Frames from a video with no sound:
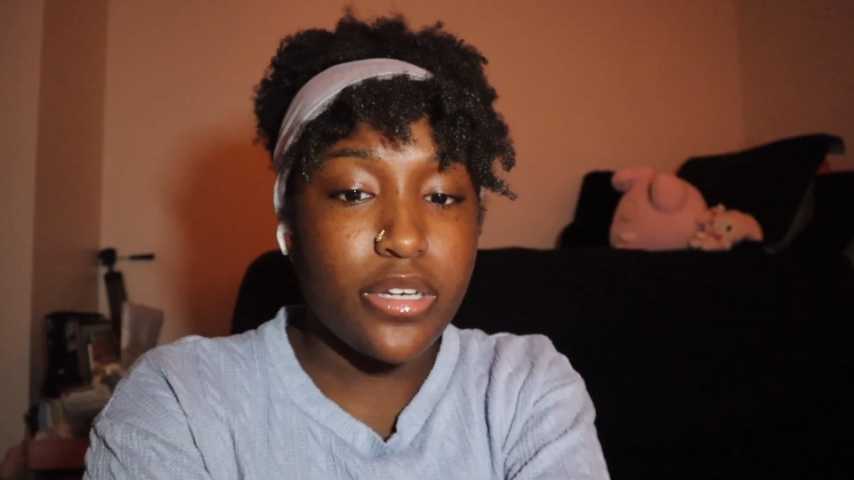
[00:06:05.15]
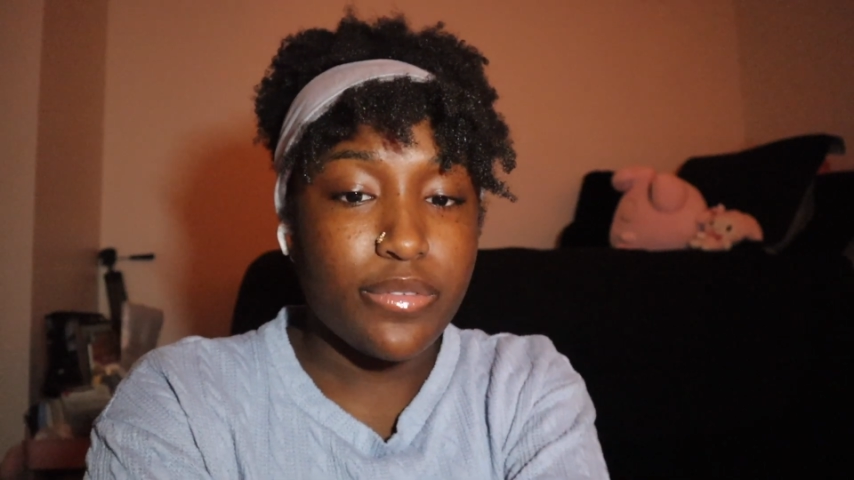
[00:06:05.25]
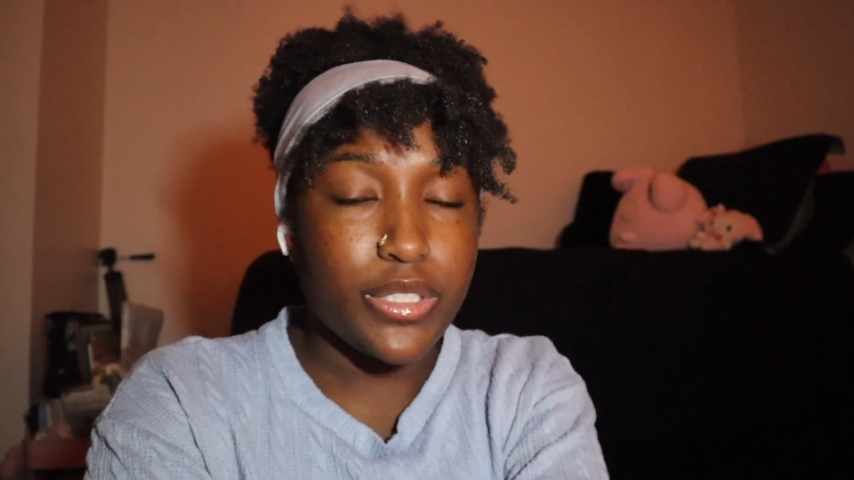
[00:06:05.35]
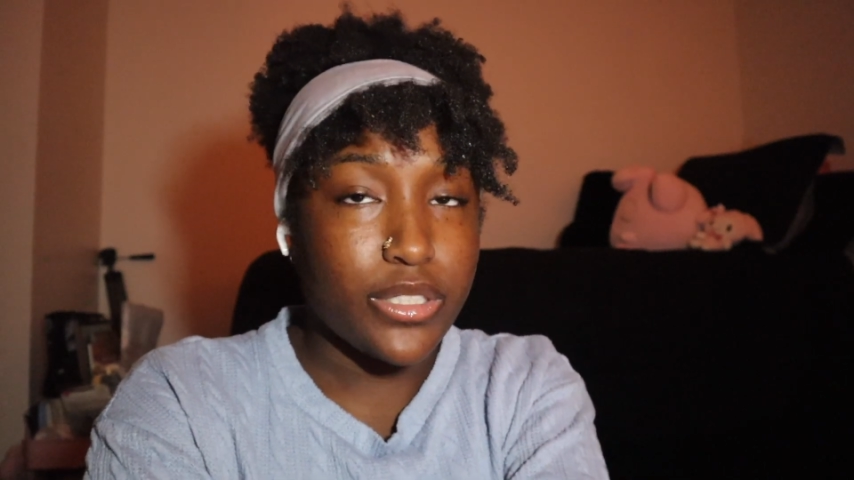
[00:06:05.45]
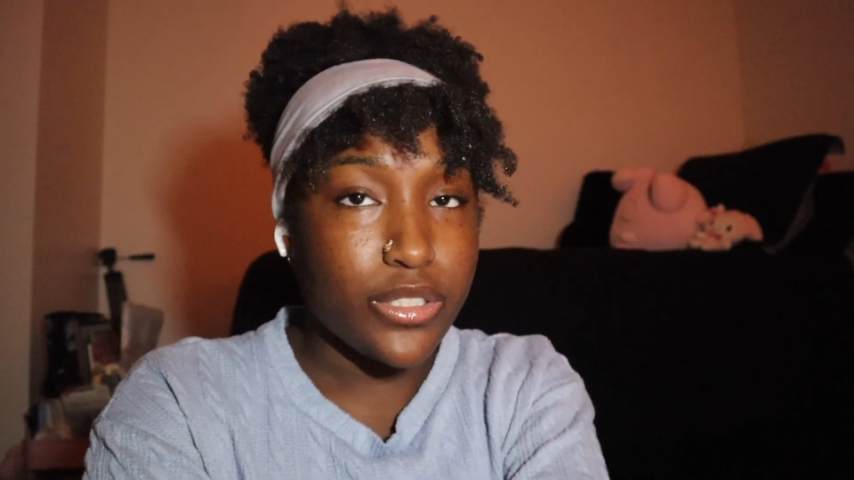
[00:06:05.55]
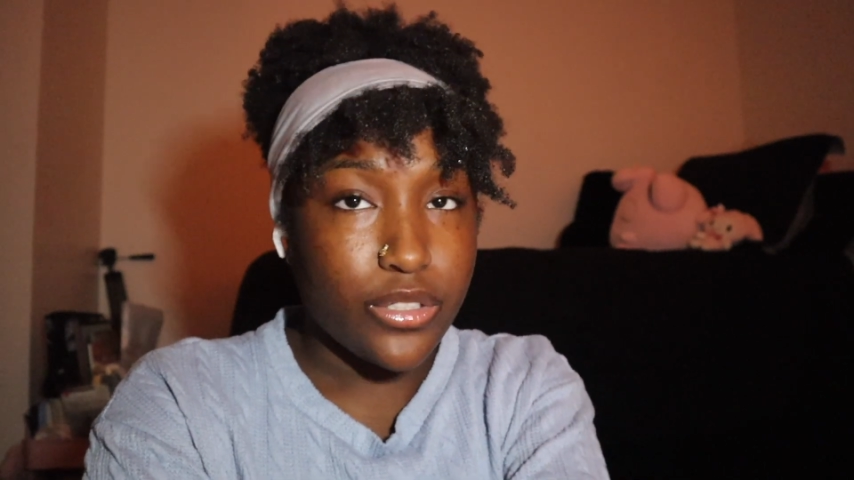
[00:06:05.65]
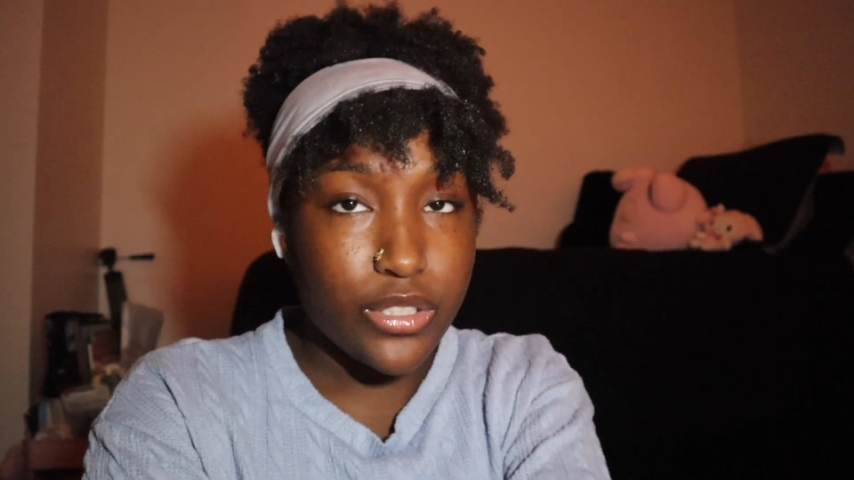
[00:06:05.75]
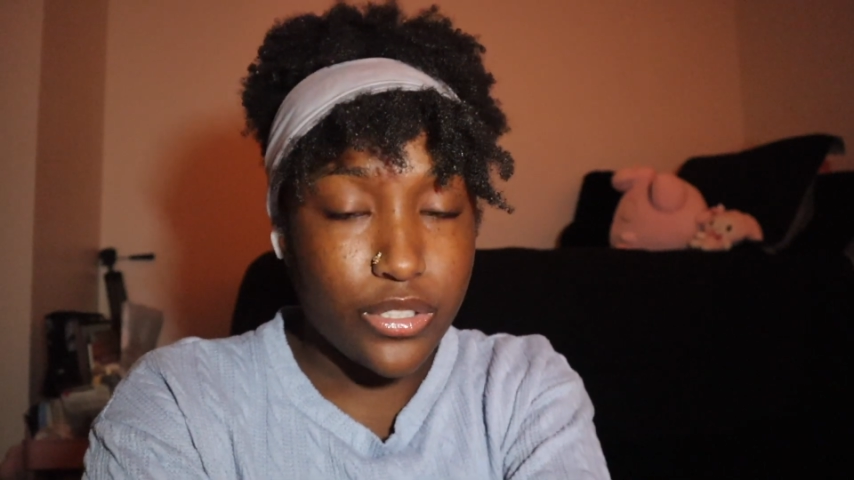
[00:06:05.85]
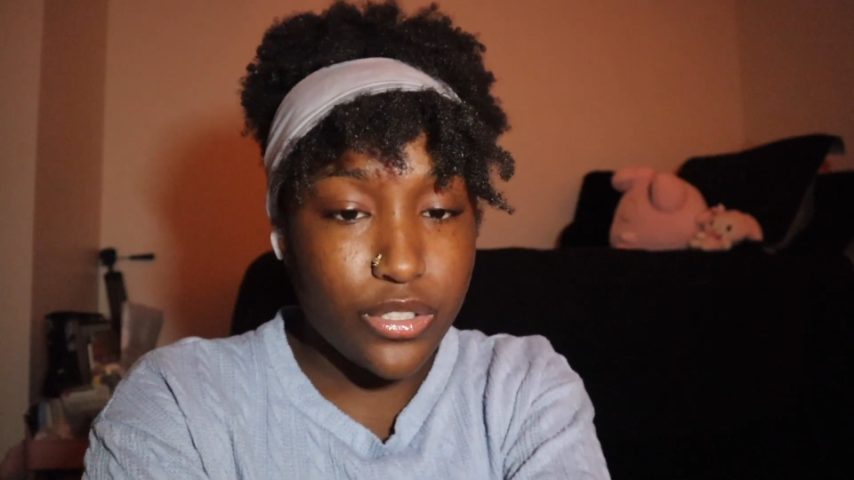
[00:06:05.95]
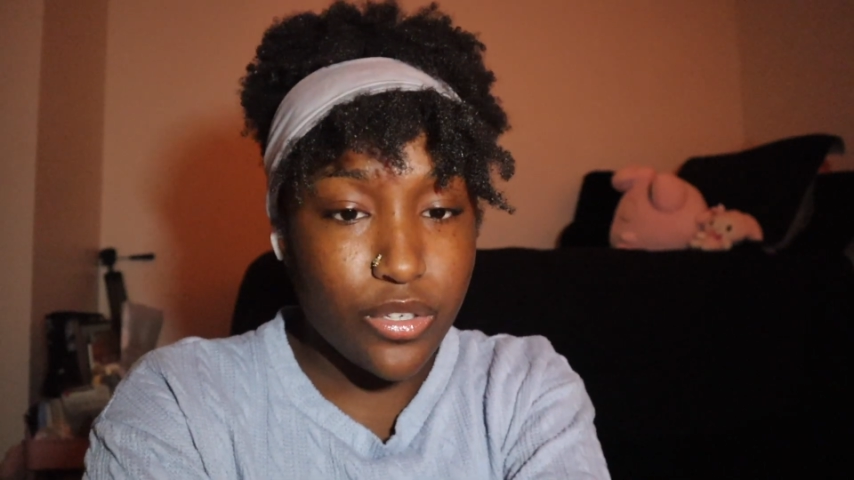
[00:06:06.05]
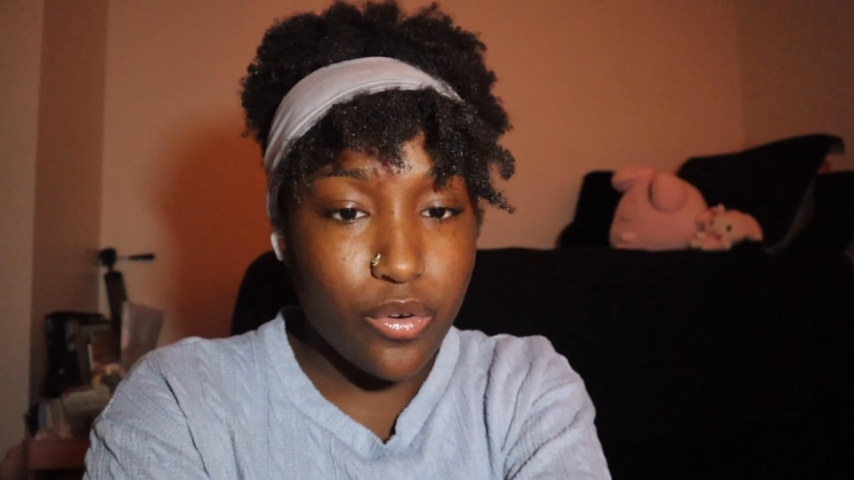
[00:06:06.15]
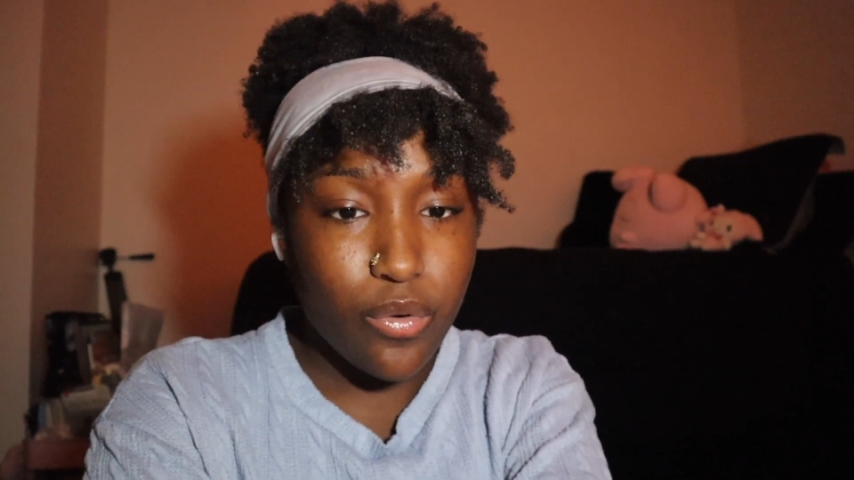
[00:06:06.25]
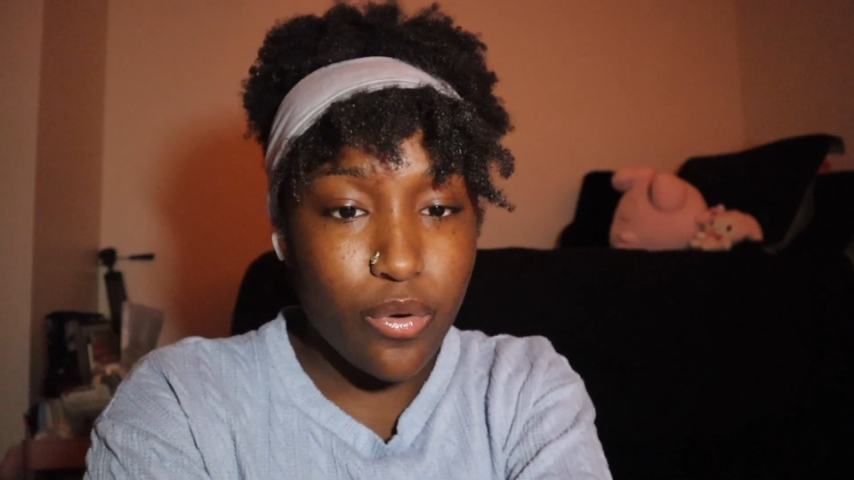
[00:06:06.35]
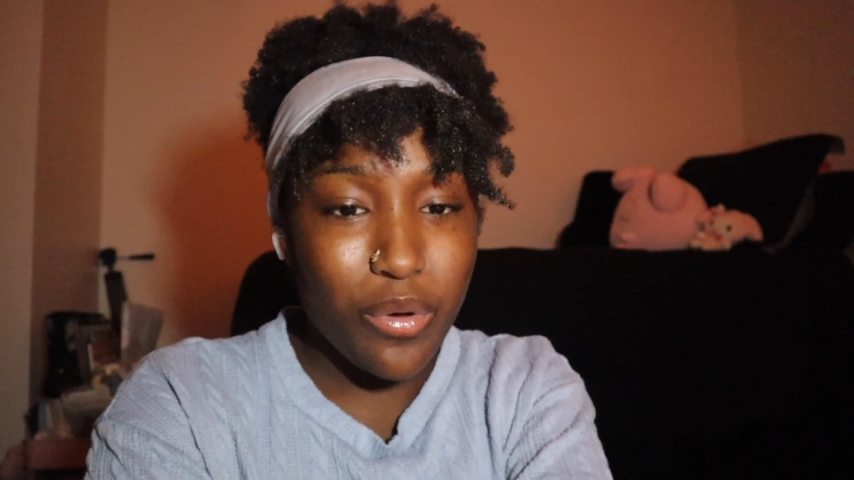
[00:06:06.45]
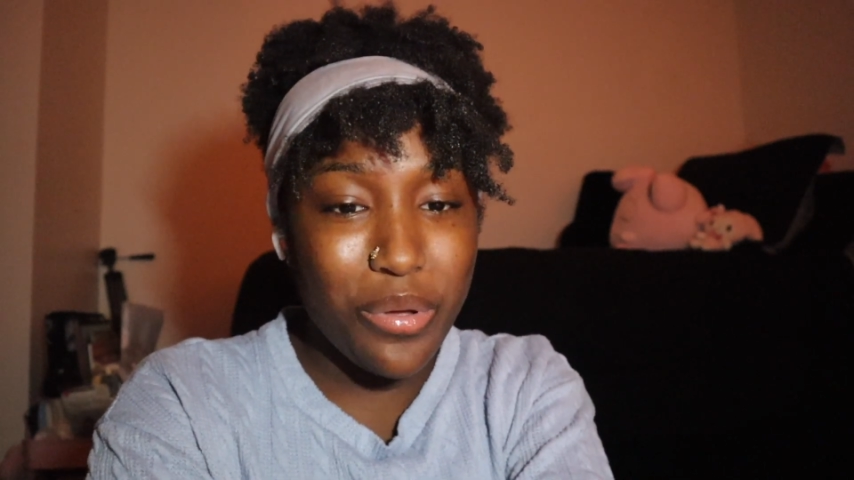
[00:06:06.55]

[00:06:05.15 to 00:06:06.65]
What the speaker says: conversations are just so,